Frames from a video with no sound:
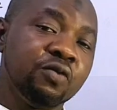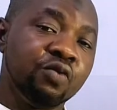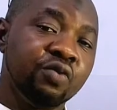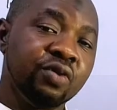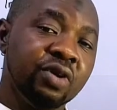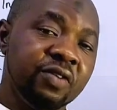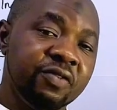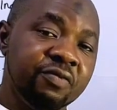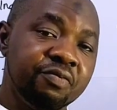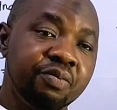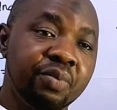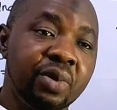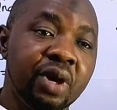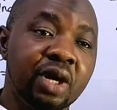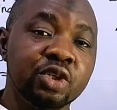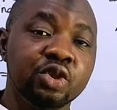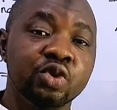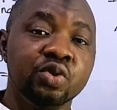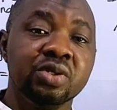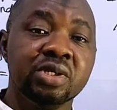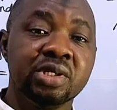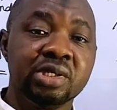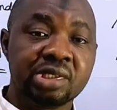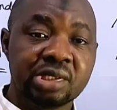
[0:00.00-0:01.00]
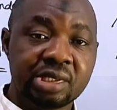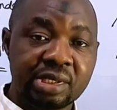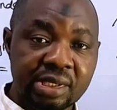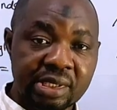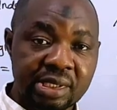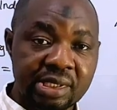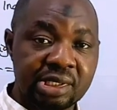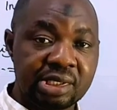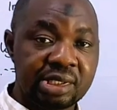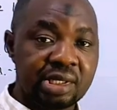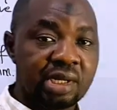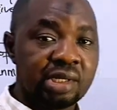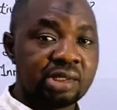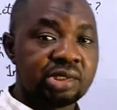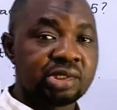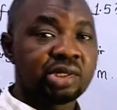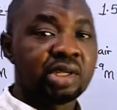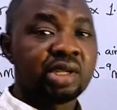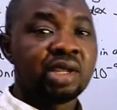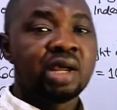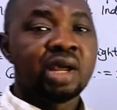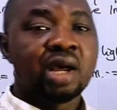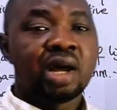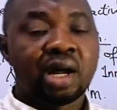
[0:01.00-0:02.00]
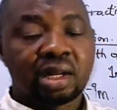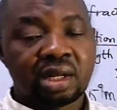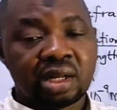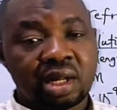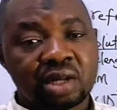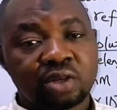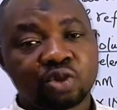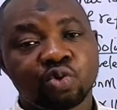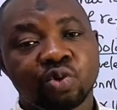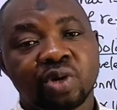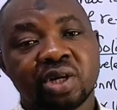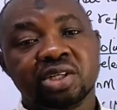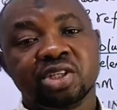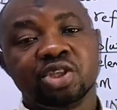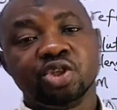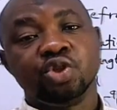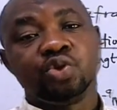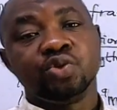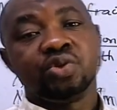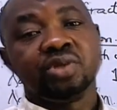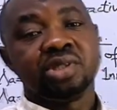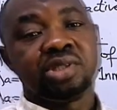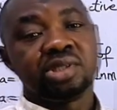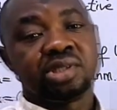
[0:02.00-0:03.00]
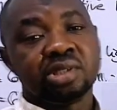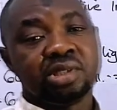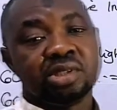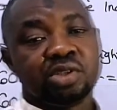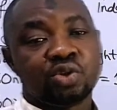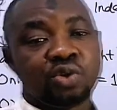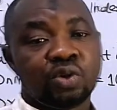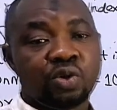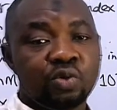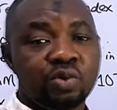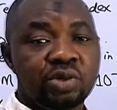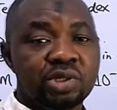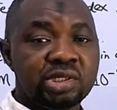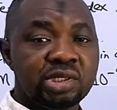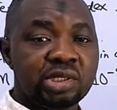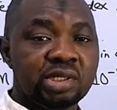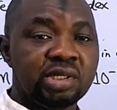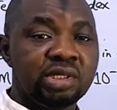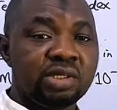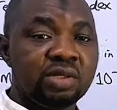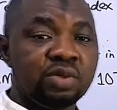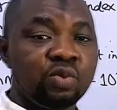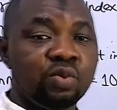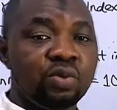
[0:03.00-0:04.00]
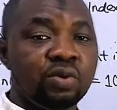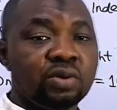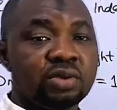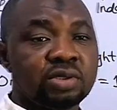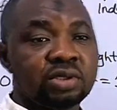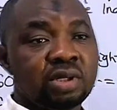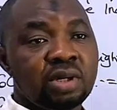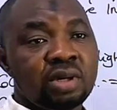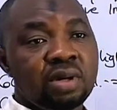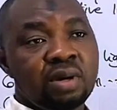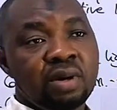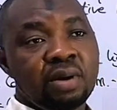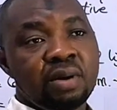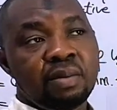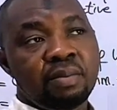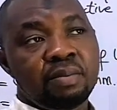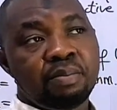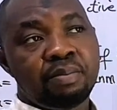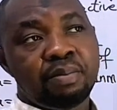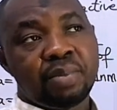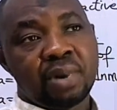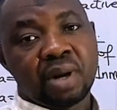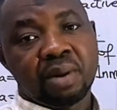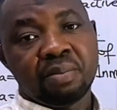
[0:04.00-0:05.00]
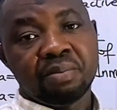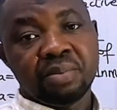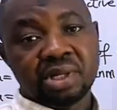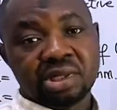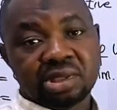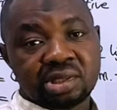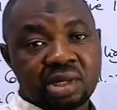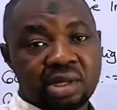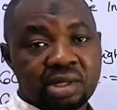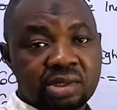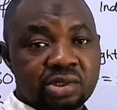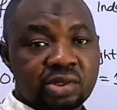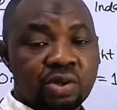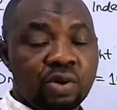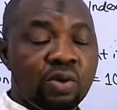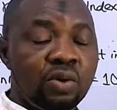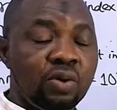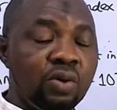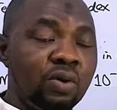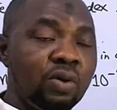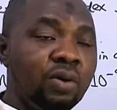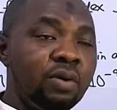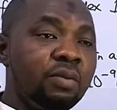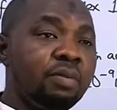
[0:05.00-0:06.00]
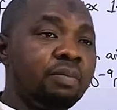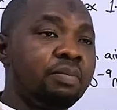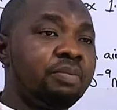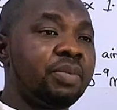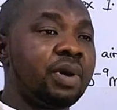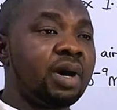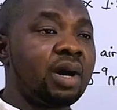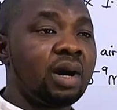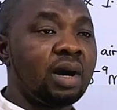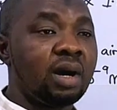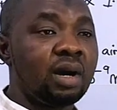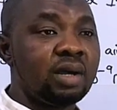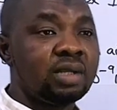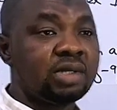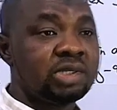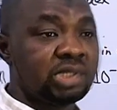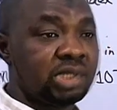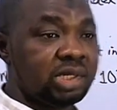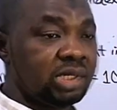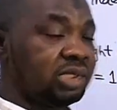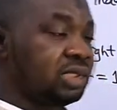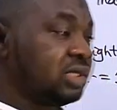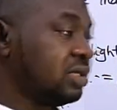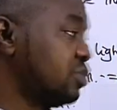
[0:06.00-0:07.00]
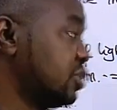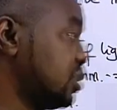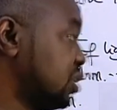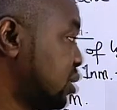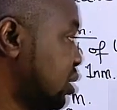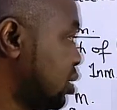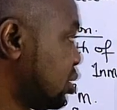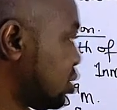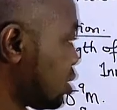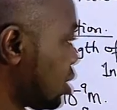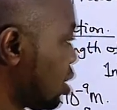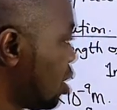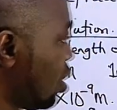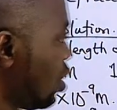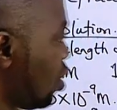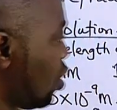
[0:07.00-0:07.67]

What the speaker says: waves per unit distance, and that's why the unit is always in the word per meters or per centimeters.